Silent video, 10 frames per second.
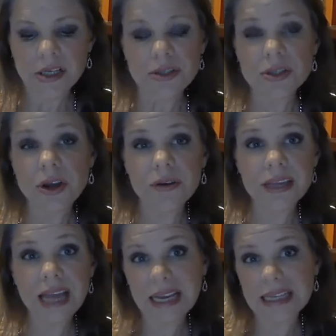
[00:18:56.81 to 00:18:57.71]
So
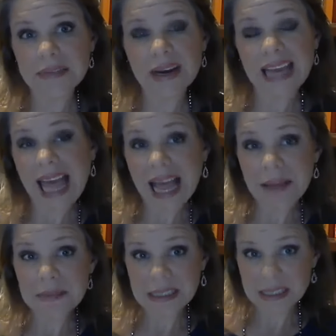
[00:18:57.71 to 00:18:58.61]
what
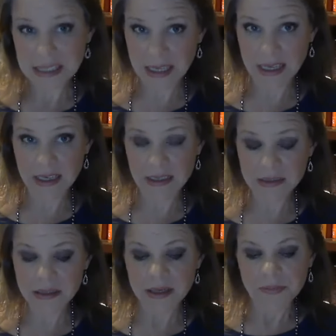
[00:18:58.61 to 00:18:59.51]
happens
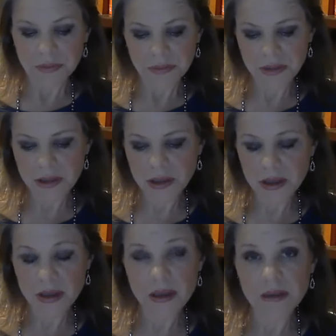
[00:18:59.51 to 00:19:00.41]
is
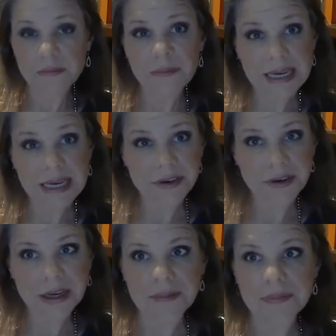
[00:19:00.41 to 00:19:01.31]
the bacteria